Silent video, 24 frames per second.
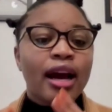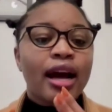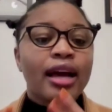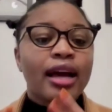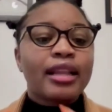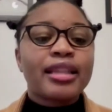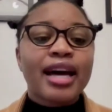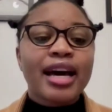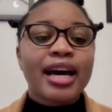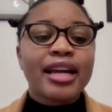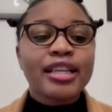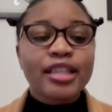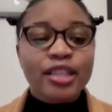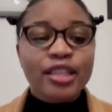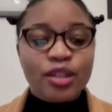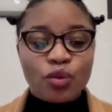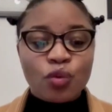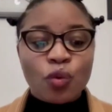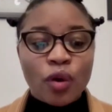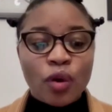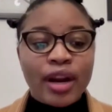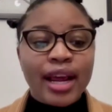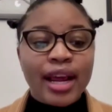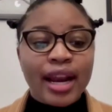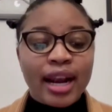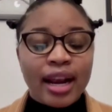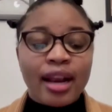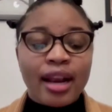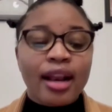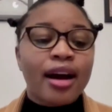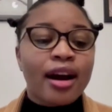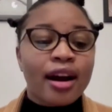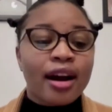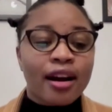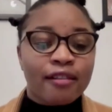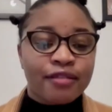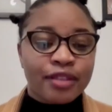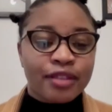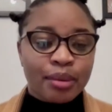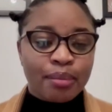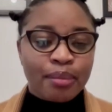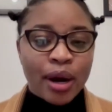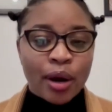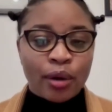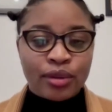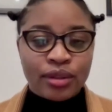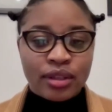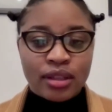And that is what I loved
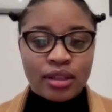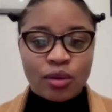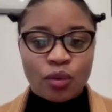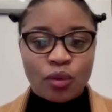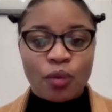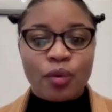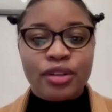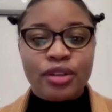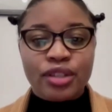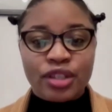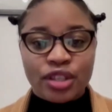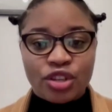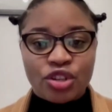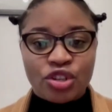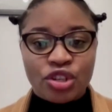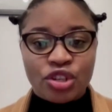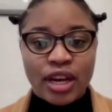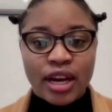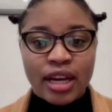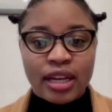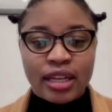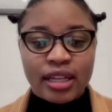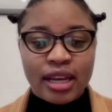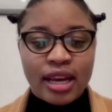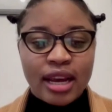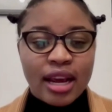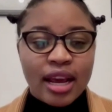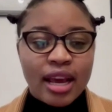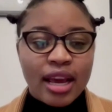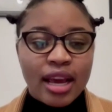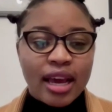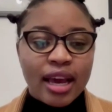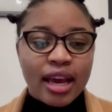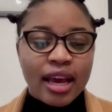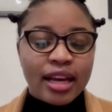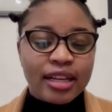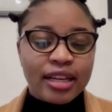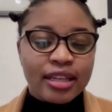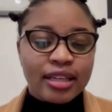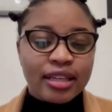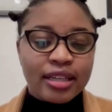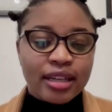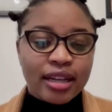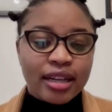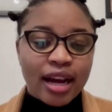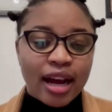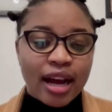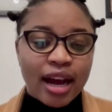about what he shared.
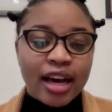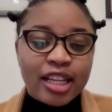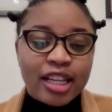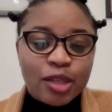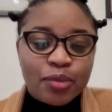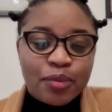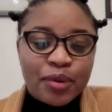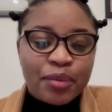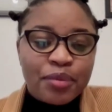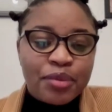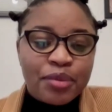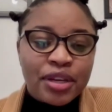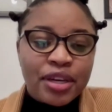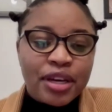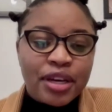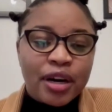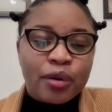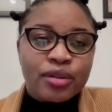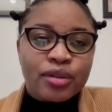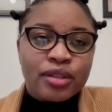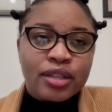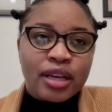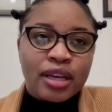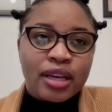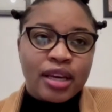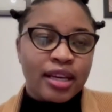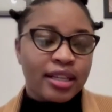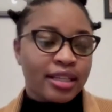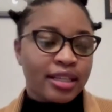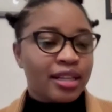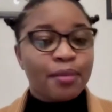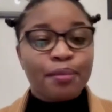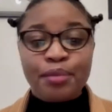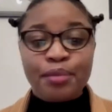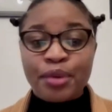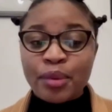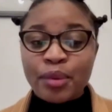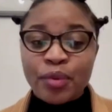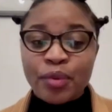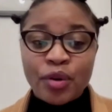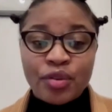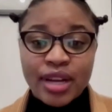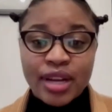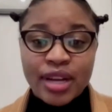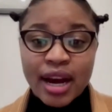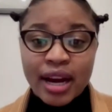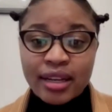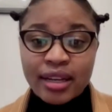And as for me, I would say yes. Some people
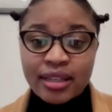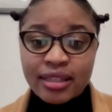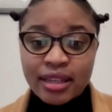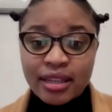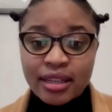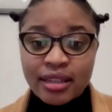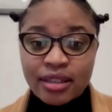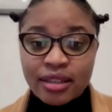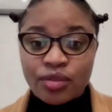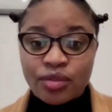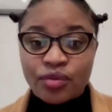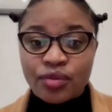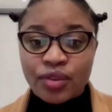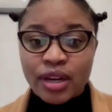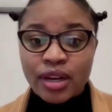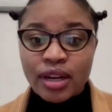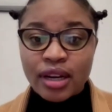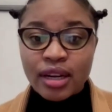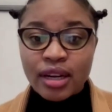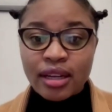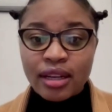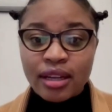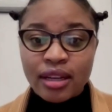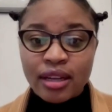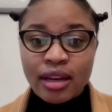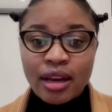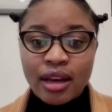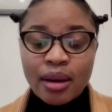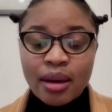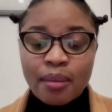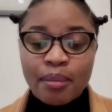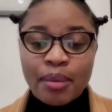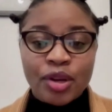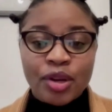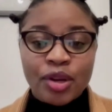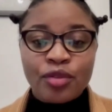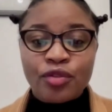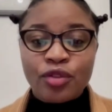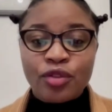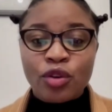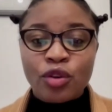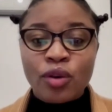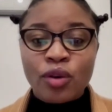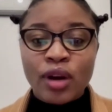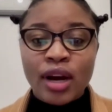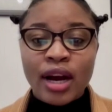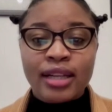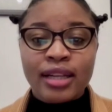reacted differently, but if you
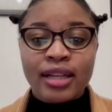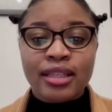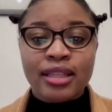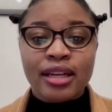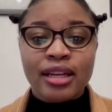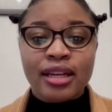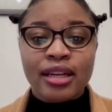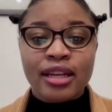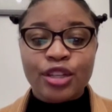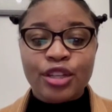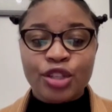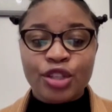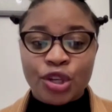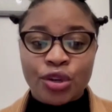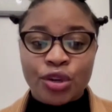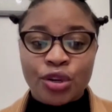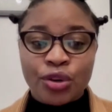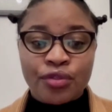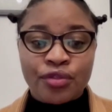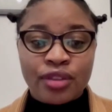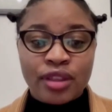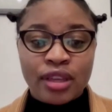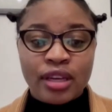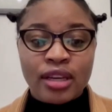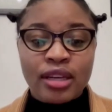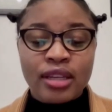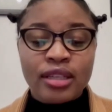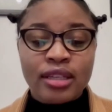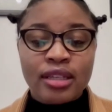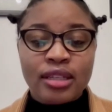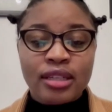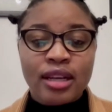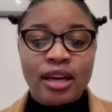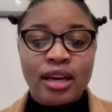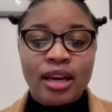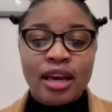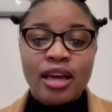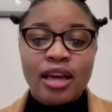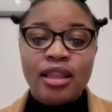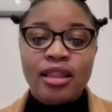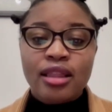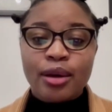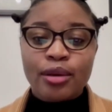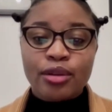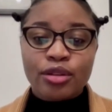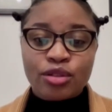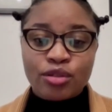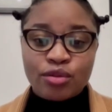look at the nature of things,
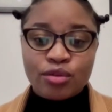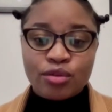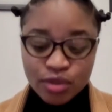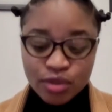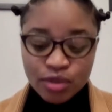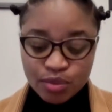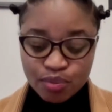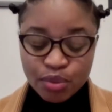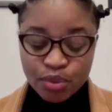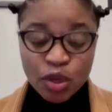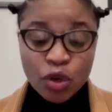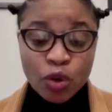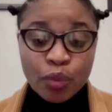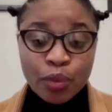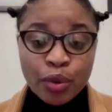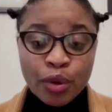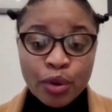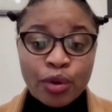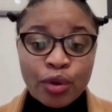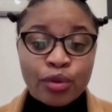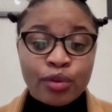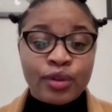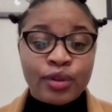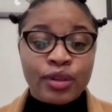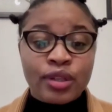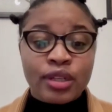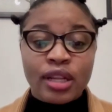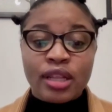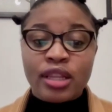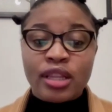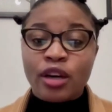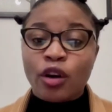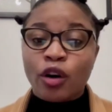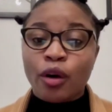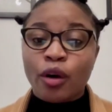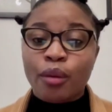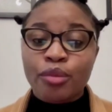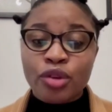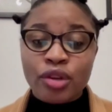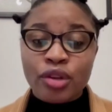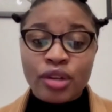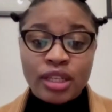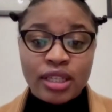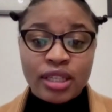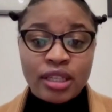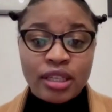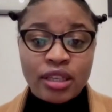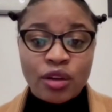the pupils, the
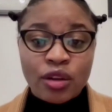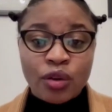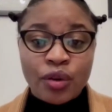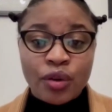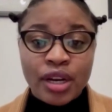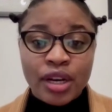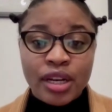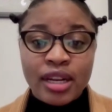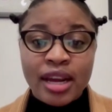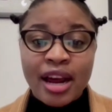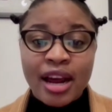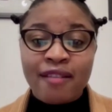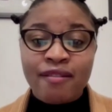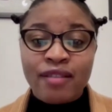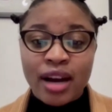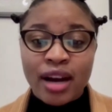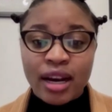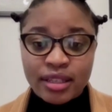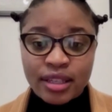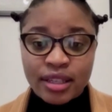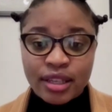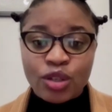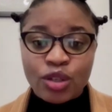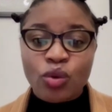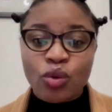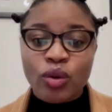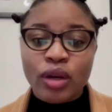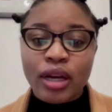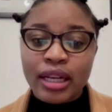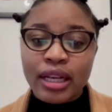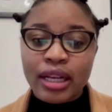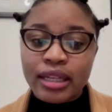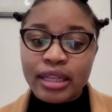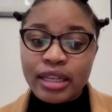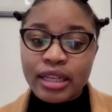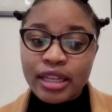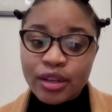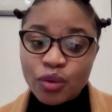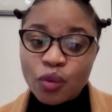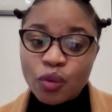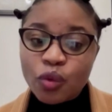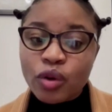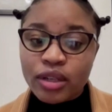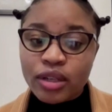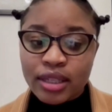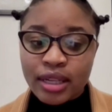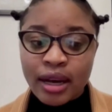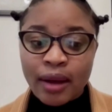community already have access to clean
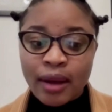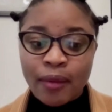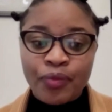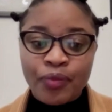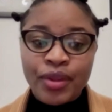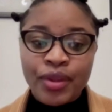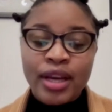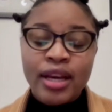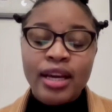water.